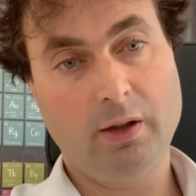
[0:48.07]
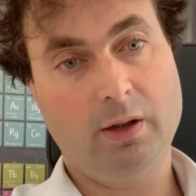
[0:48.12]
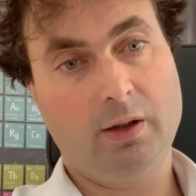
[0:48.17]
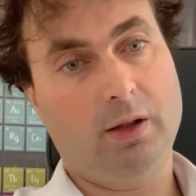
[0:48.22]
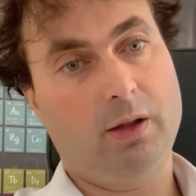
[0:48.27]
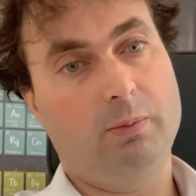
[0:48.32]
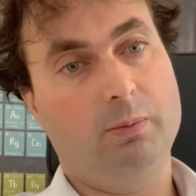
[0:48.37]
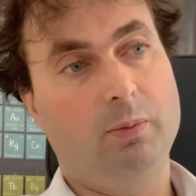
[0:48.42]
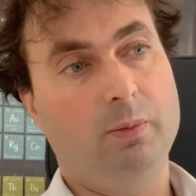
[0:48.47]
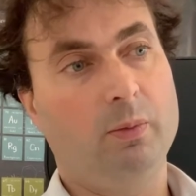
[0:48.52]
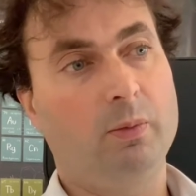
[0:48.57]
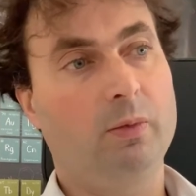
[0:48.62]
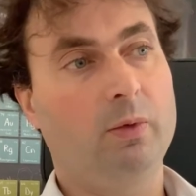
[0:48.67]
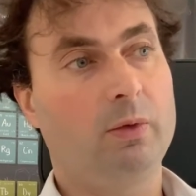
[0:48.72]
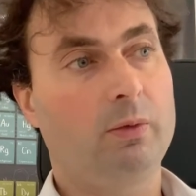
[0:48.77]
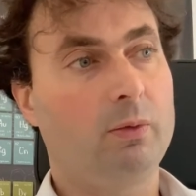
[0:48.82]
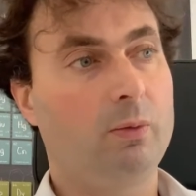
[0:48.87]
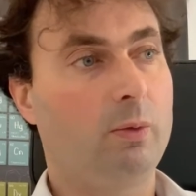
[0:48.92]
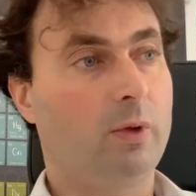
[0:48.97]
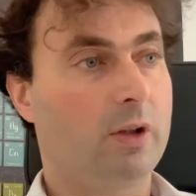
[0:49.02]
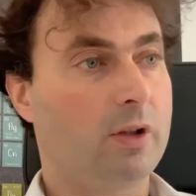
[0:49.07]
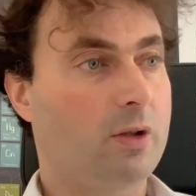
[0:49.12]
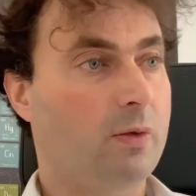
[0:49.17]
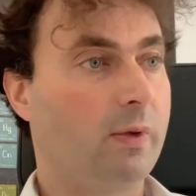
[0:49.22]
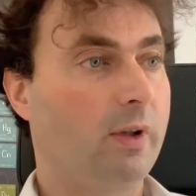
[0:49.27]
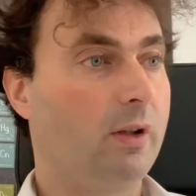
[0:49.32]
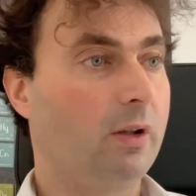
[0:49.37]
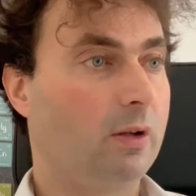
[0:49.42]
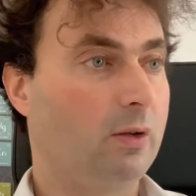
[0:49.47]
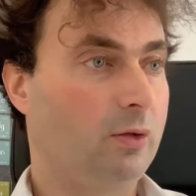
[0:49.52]
Once
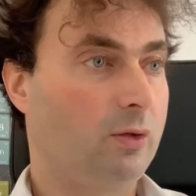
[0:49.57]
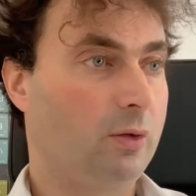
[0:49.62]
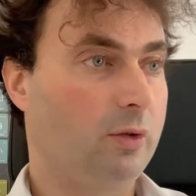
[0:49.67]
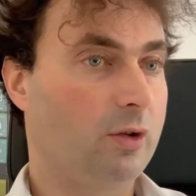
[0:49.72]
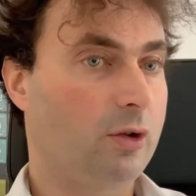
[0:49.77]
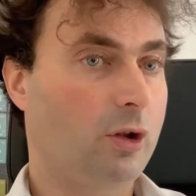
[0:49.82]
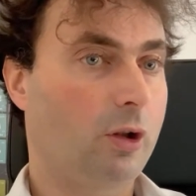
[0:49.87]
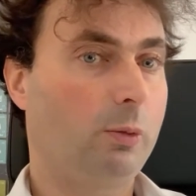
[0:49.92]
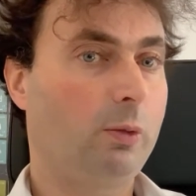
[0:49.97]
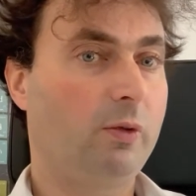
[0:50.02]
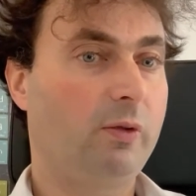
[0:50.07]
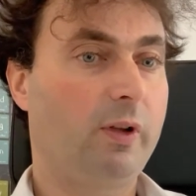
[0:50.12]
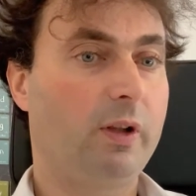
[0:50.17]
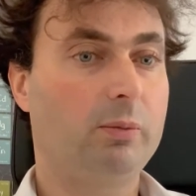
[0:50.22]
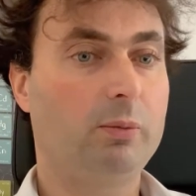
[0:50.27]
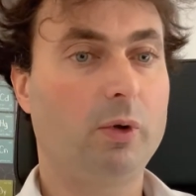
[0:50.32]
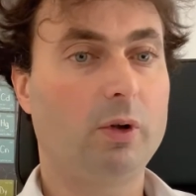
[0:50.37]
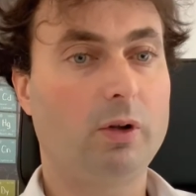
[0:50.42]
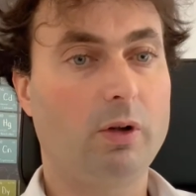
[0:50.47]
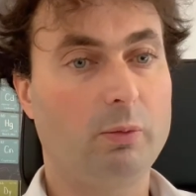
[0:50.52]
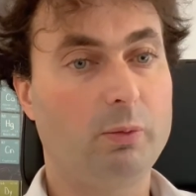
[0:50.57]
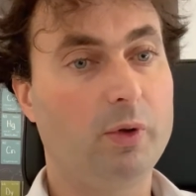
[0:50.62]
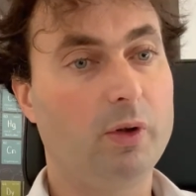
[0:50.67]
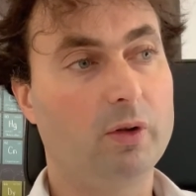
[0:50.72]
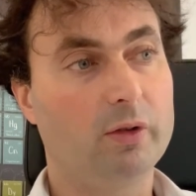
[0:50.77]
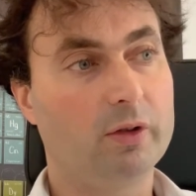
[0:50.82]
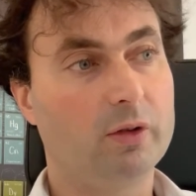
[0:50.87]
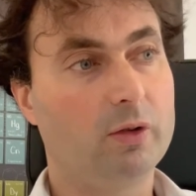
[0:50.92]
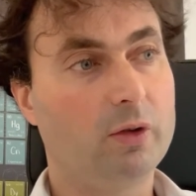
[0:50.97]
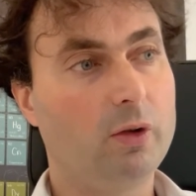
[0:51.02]
we go to the Sommerfeld model
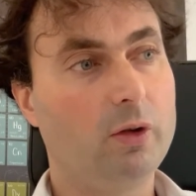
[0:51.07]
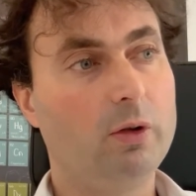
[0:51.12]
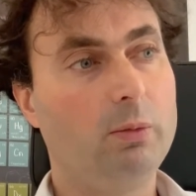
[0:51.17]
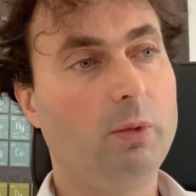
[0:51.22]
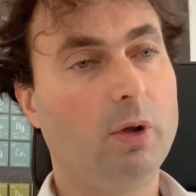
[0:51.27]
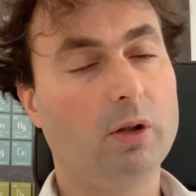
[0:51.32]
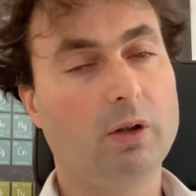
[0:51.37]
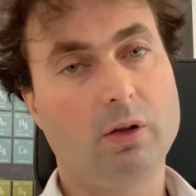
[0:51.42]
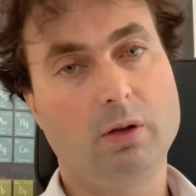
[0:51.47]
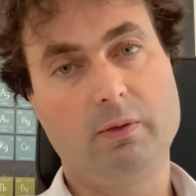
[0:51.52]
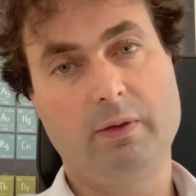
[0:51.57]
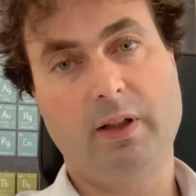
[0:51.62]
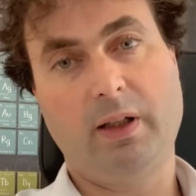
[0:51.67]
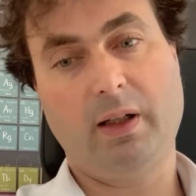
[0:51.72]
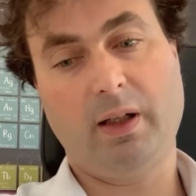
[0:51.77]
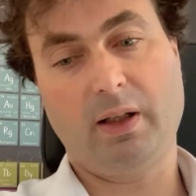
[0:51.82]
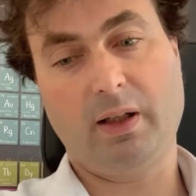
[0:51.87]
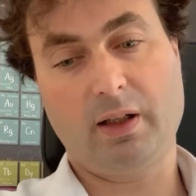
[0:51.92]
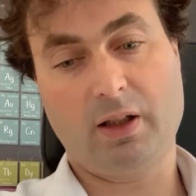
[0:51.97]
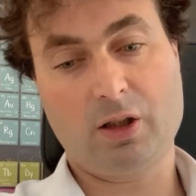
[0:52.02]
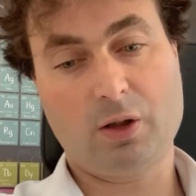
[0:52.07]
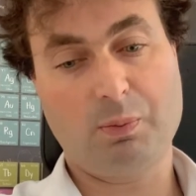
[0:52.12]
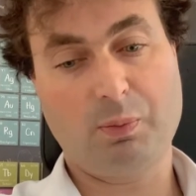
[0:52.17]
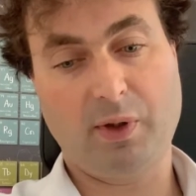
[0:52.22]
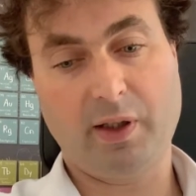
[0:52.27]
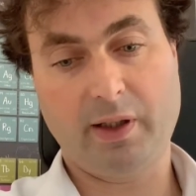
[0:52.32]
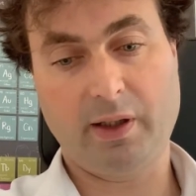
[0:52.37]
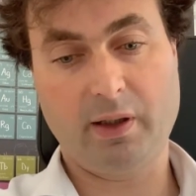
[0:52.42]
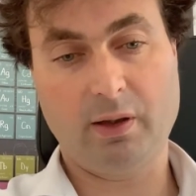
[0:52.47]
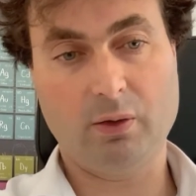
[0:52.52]
beyond the Drude model, we can
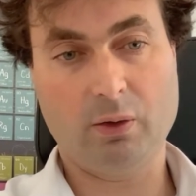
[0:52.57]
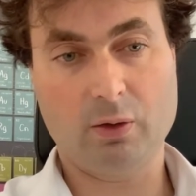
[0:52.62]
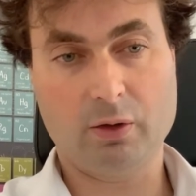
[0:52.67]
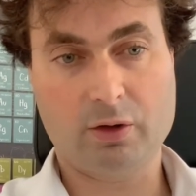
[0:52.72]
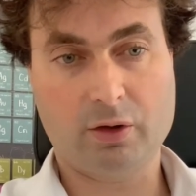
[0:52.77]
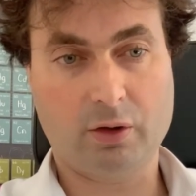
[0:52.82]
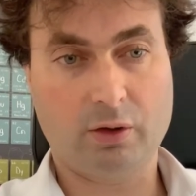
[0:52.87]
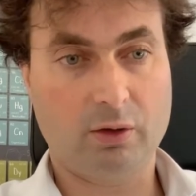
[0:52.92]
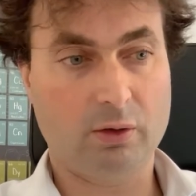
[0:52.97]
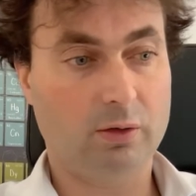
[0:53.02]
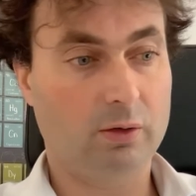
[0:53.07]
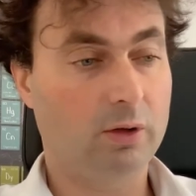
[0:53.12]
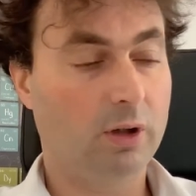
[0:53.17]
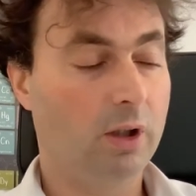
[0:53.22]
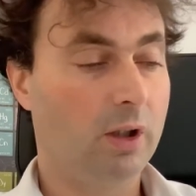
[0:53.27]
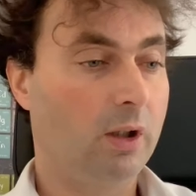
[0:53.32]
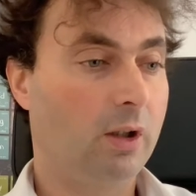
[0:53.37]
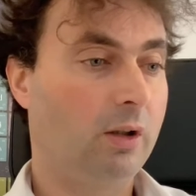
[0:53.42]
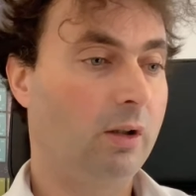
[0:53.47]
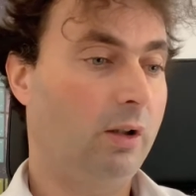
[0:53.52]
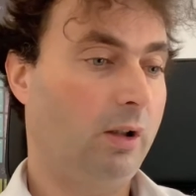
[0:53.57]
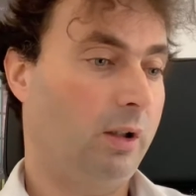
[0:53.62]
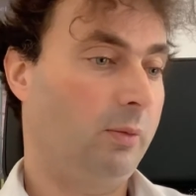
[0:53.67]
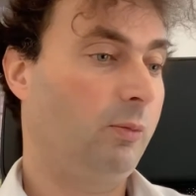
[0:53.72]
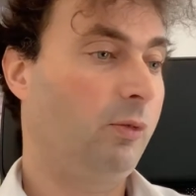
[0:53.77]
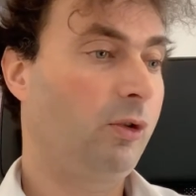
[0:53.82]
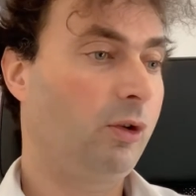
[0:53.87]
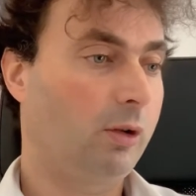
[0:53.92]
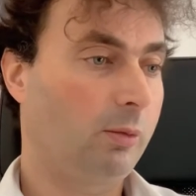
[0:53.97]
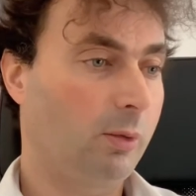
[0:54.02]
explain also
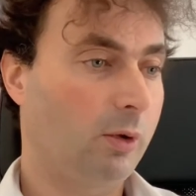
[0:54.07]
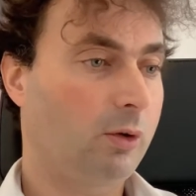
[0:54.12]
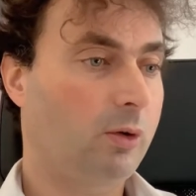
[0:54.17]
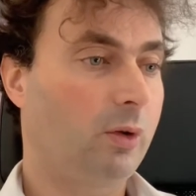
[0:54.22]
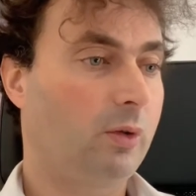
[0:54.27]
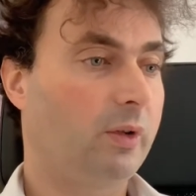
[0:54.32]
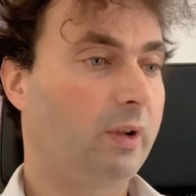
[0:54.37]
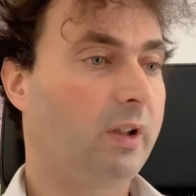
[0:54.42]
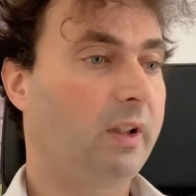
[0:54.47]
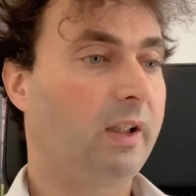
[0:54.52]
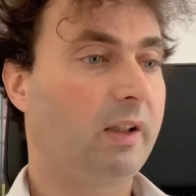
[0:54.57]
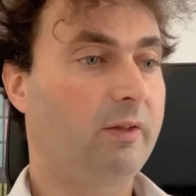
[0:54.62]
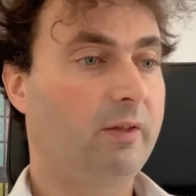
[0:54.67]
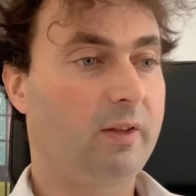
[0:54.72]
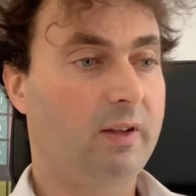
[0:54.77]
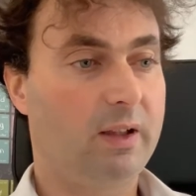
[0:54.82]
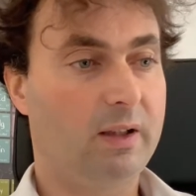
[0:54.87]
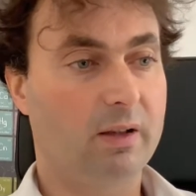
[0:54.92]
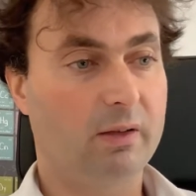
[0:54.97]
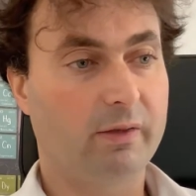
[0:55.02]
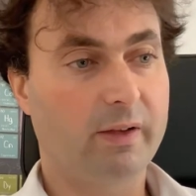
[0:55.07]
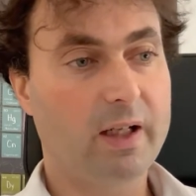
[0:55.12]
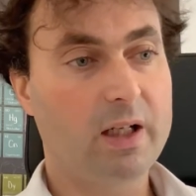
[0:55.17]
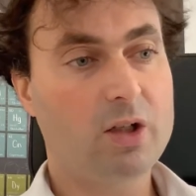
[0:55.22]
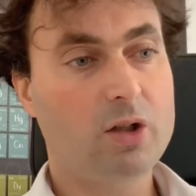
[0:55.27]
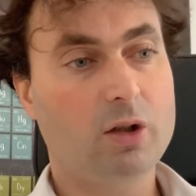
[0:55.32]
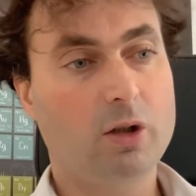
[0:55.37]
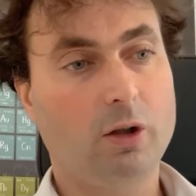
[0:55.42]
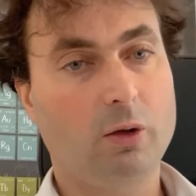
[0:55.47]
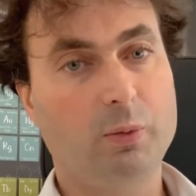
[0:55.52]
thermal conductivity, the
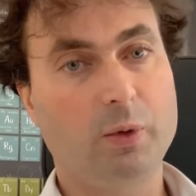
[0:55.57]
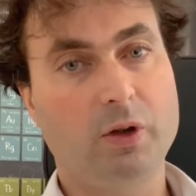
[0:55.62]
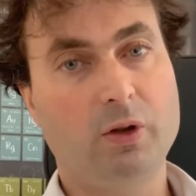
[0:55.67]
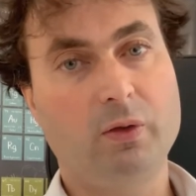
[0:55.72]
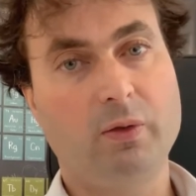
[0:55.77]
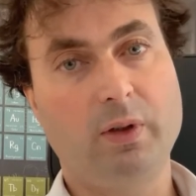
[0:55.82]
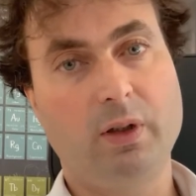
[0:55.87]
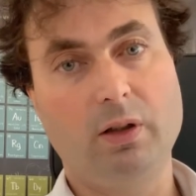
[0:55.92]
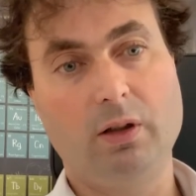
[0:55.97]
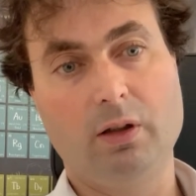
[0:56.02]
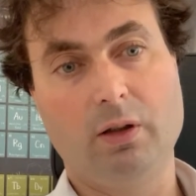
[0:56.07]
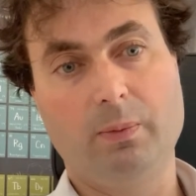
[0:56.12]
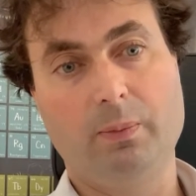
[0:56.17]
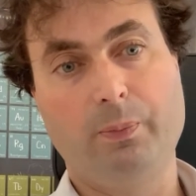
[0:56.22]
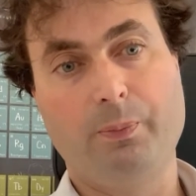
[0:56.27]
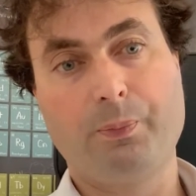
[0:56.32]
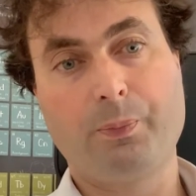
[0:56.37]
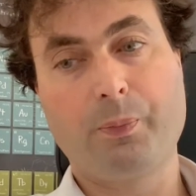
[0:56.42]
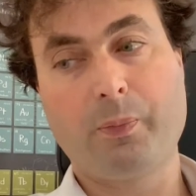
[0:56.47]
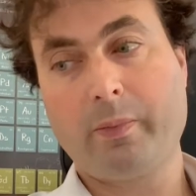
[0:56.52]
ratio between them.